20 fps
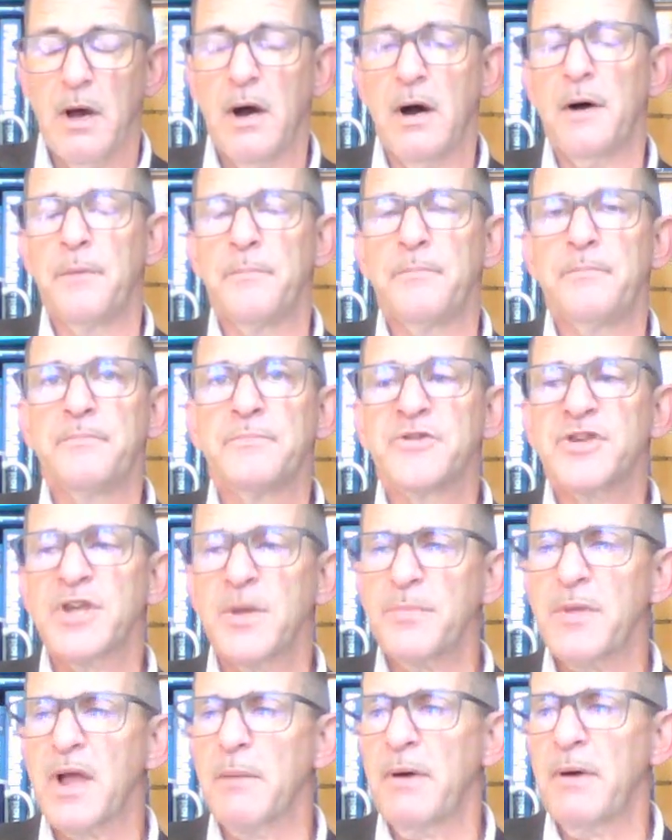
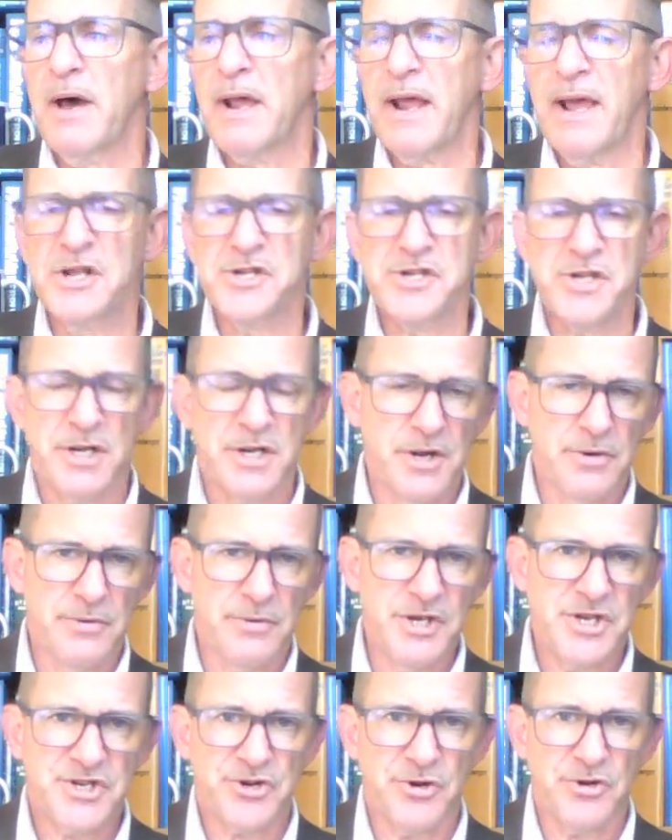Something about ancient
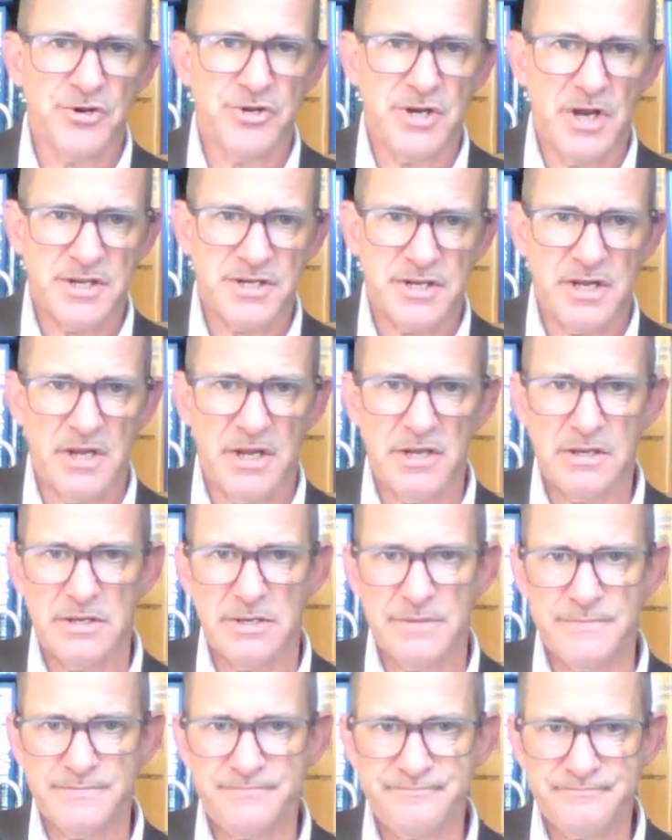Near Eastern
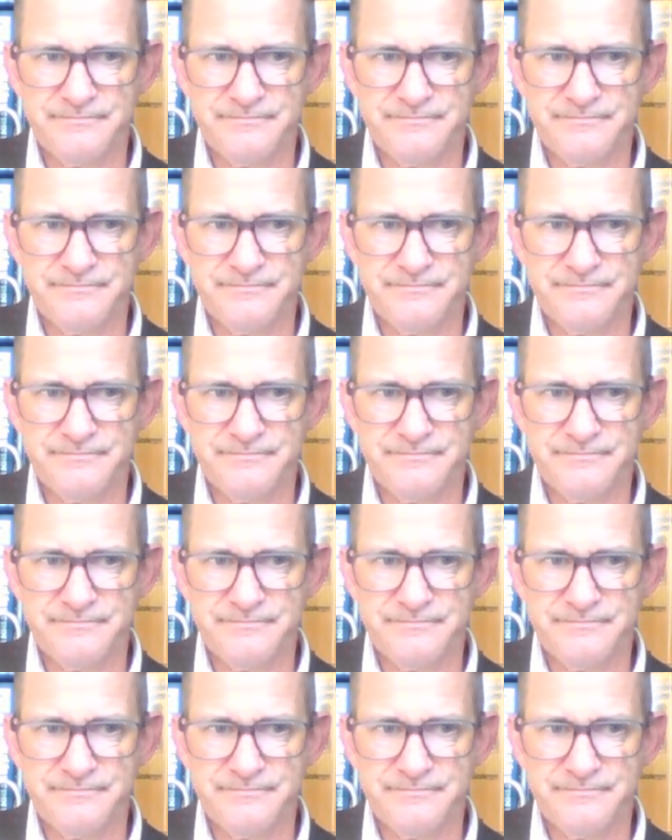justice.